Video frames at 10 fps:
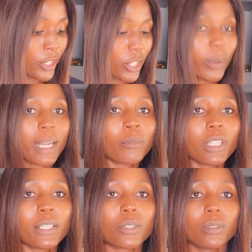So what I'm
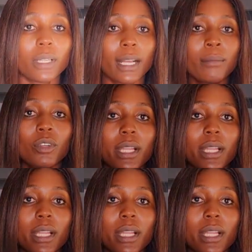gonna do, I'm